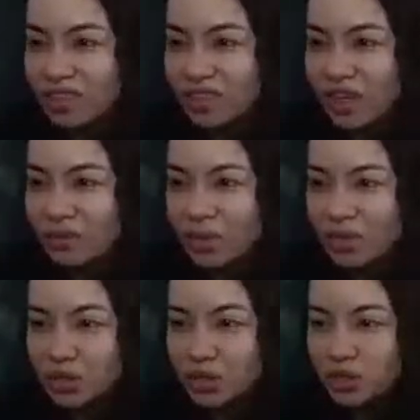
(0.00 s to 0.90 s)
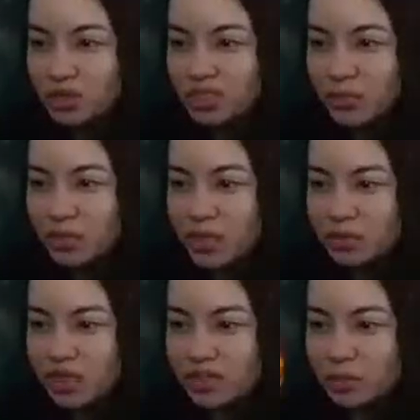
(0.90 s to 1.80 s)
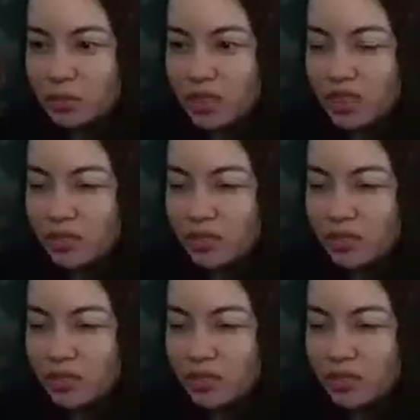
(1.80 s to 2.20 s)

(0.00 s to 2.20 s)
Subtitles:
I'm pretty sure some of the other games I played,